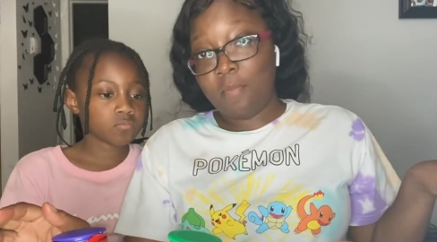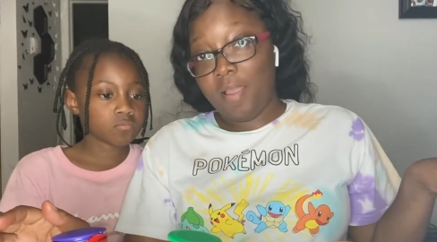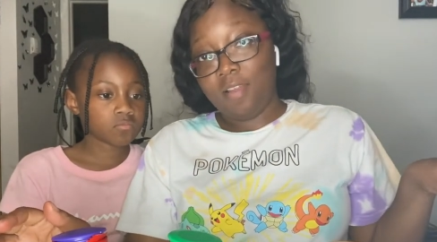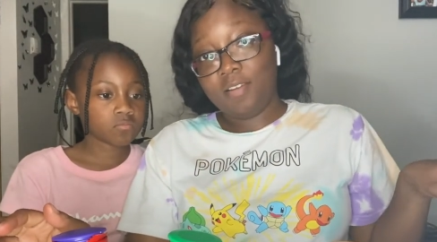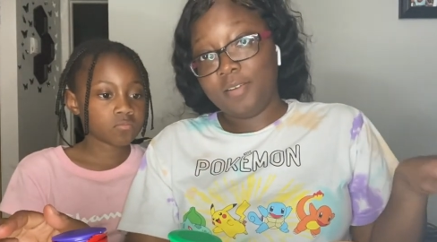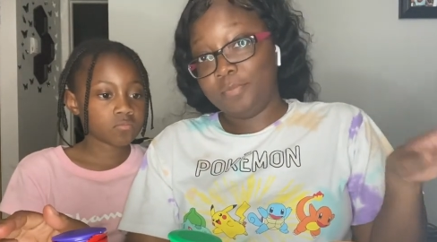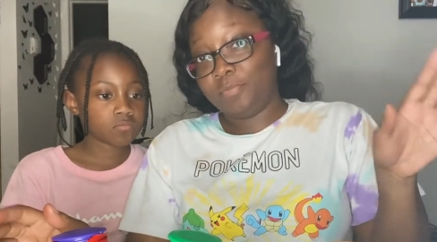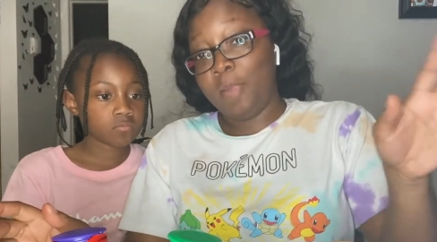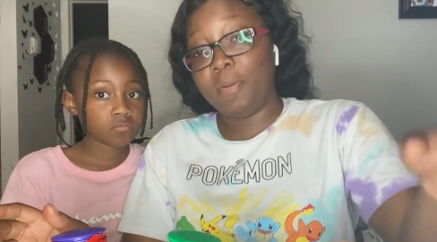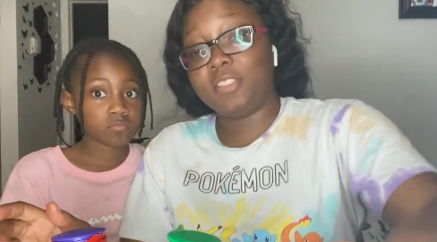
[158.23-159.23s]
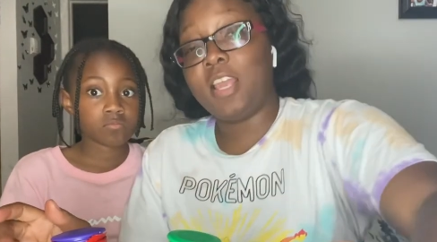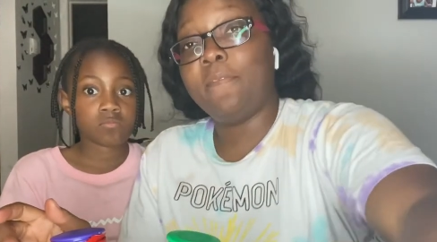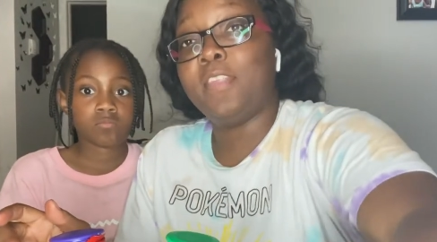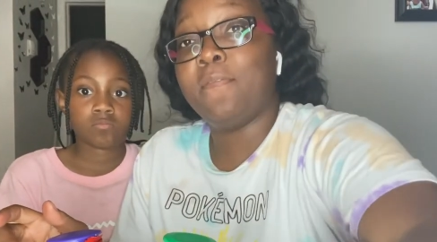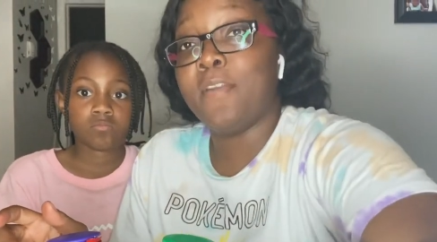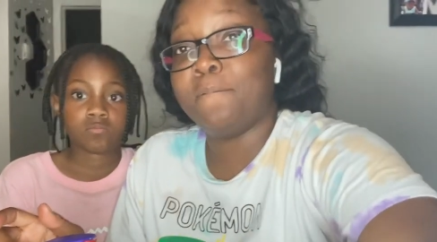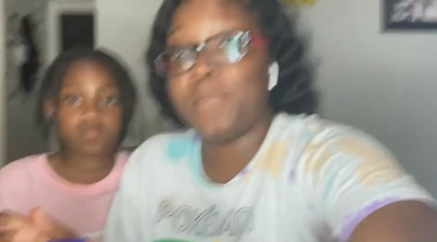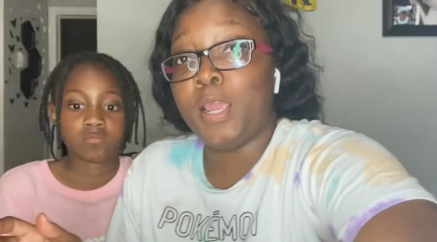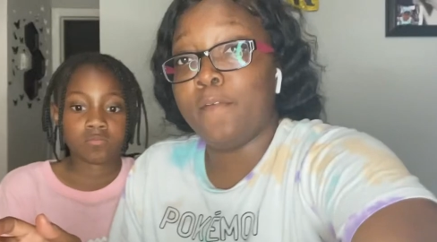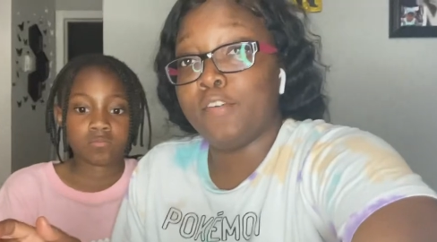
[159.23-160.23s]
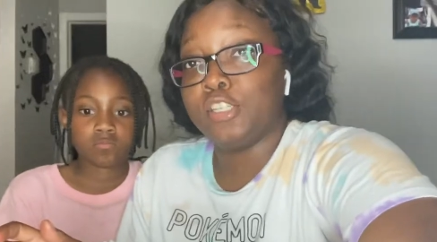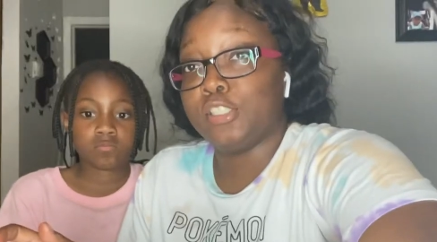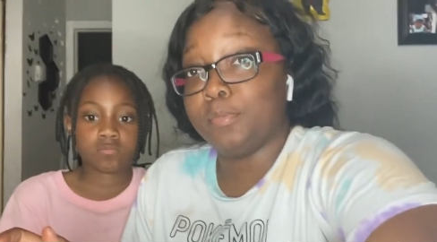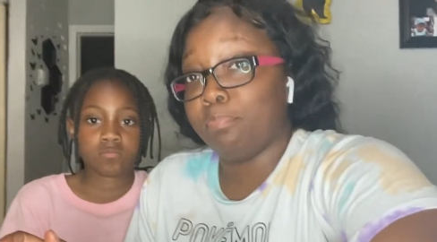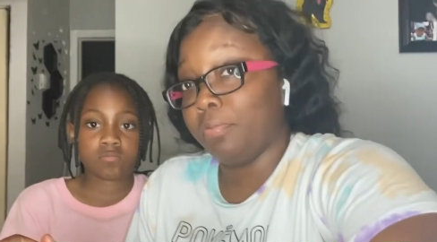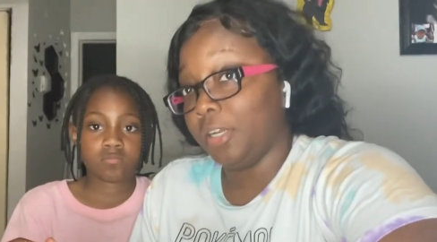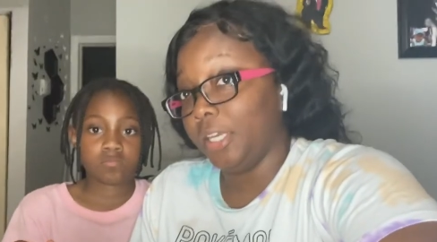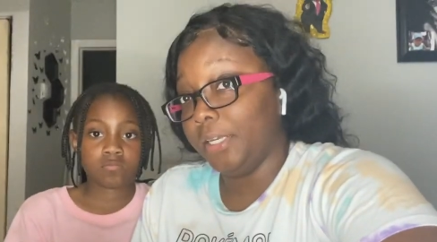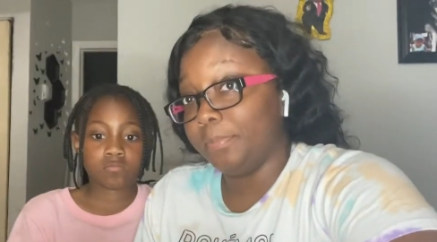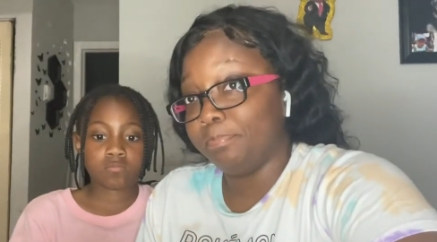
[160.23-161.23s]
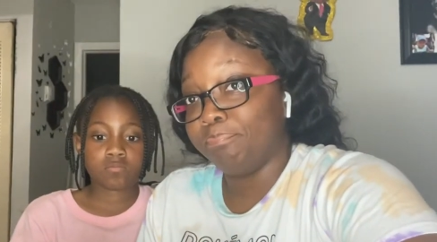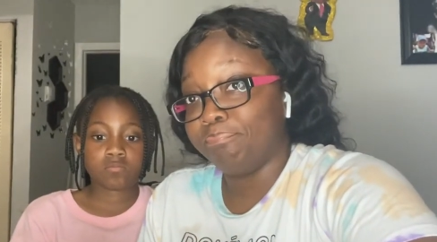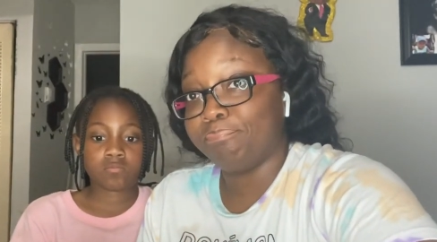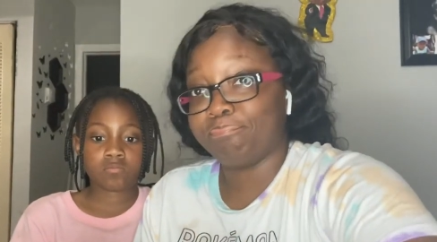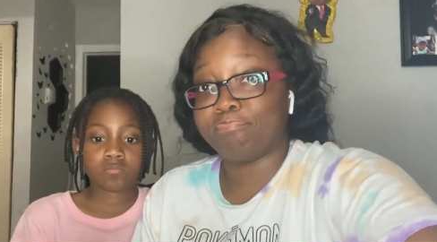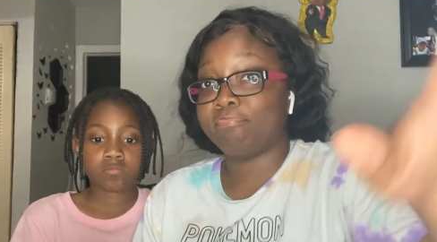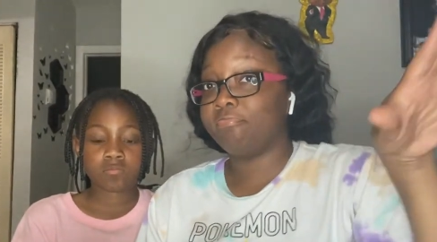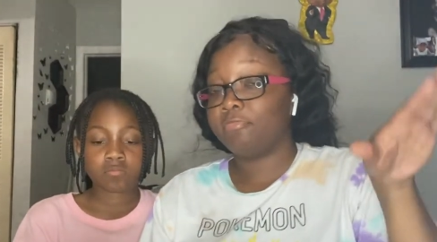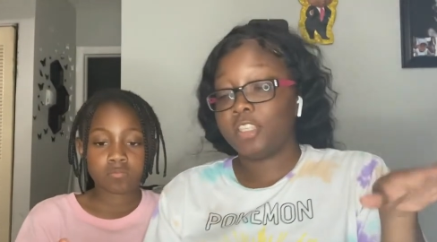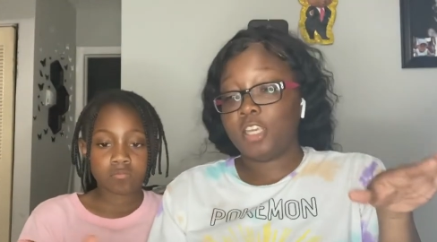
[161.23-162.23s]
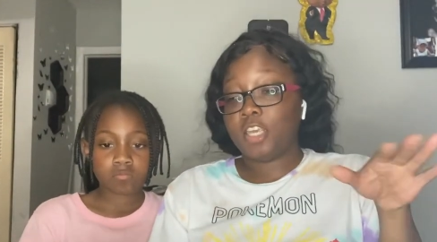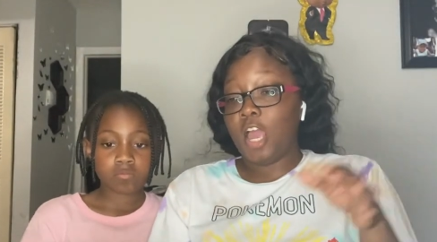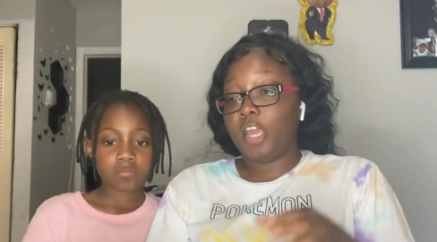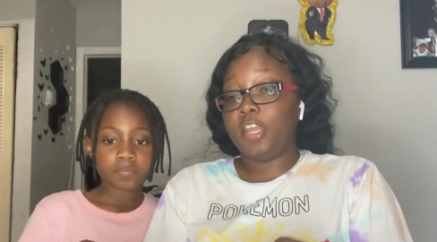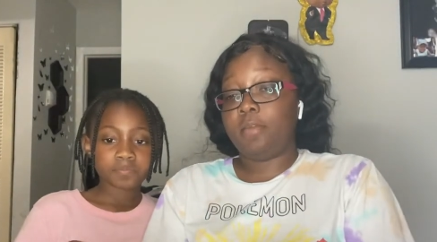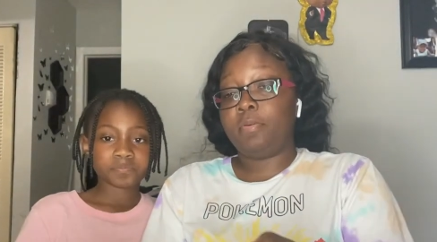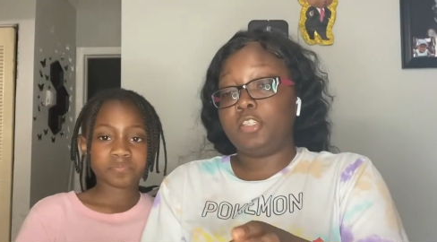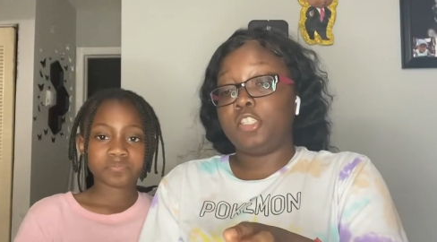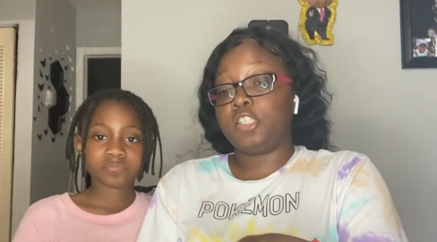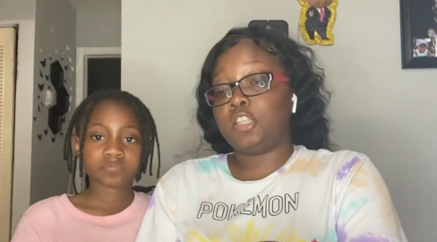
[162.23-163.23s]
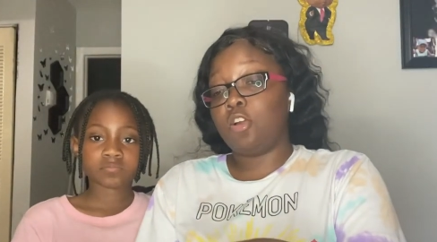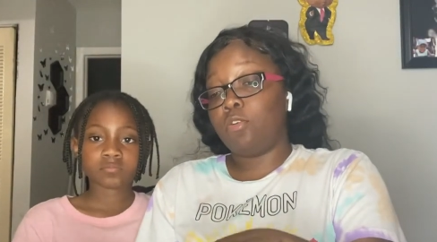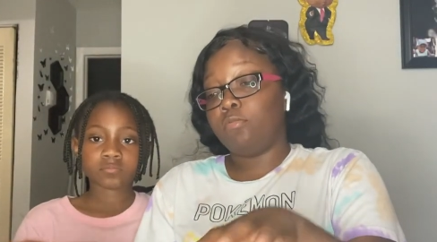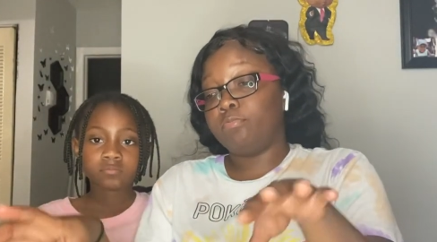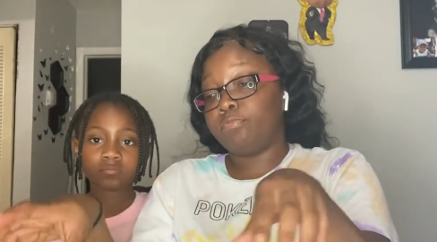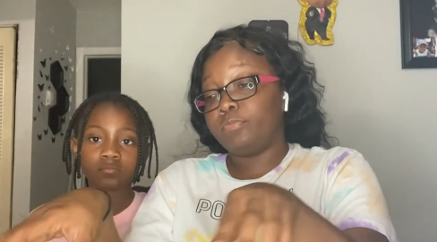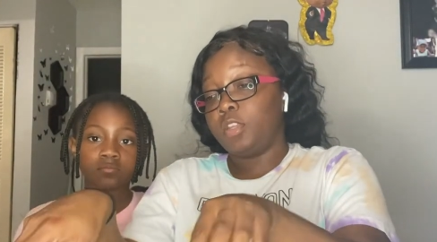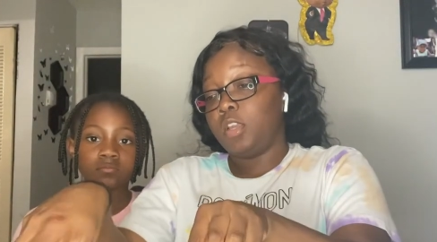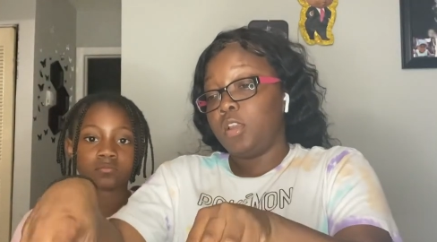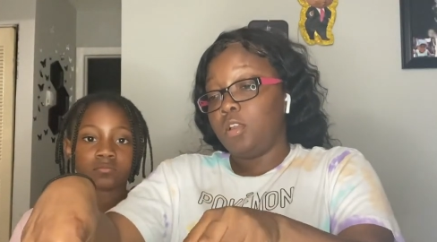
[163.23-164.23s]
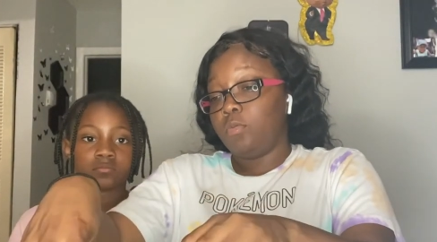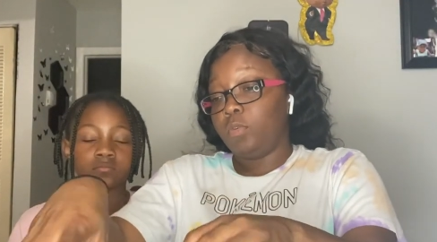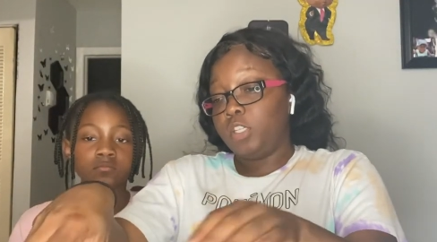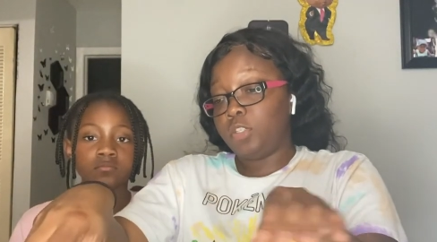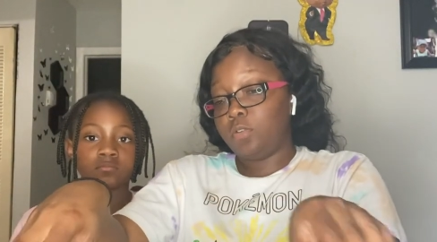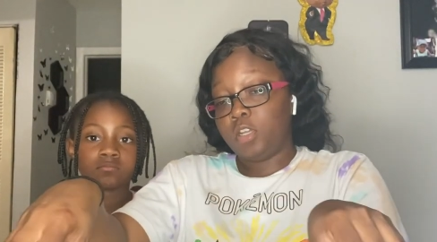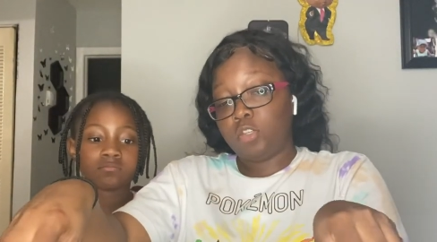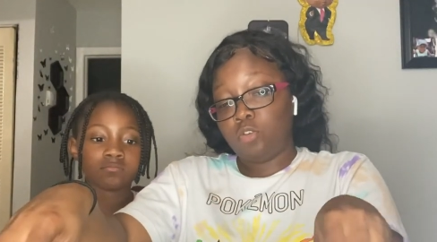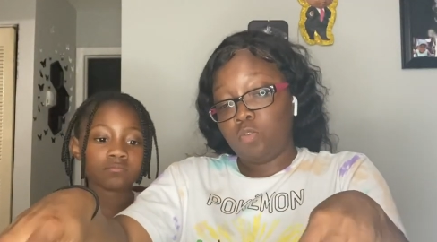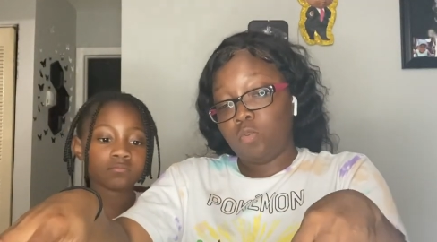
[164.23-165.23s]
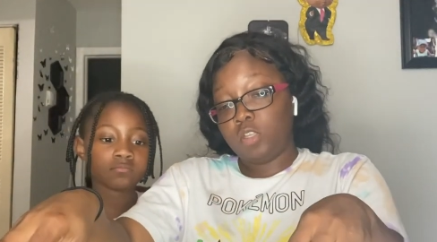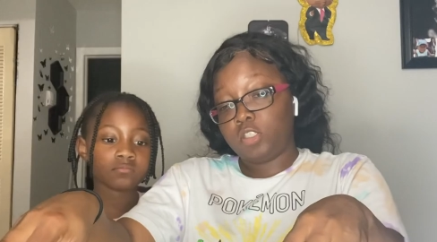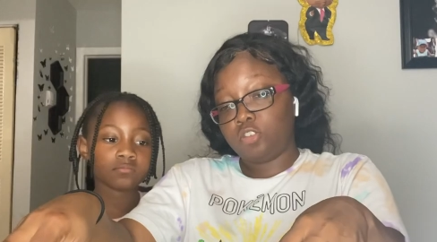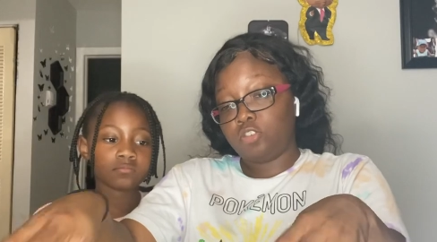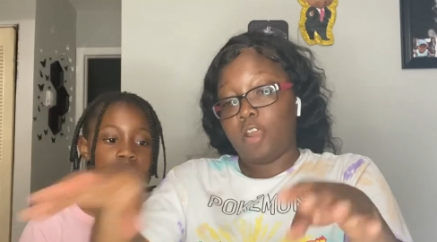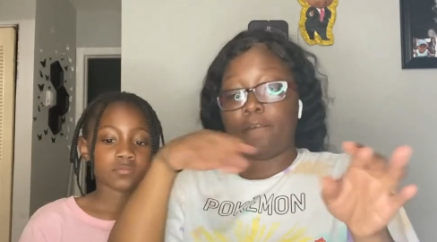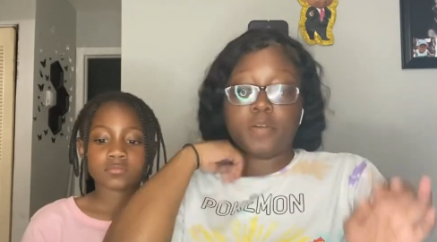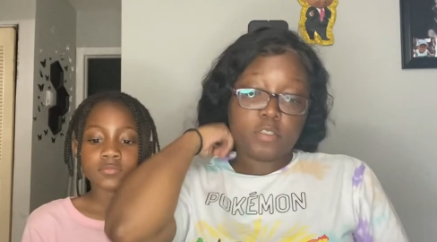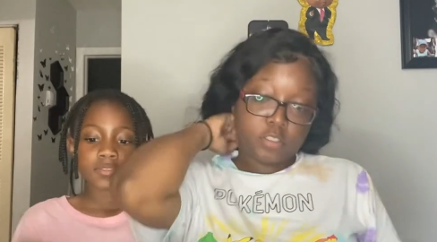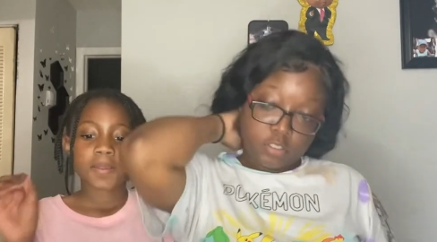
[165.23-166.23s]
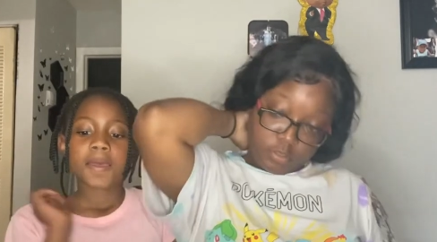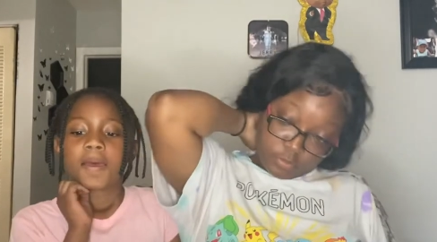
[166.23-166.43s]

Speaker 1: mind her. They supposed to have different flavors, but y'all get the picture. So, which one do you want to try first?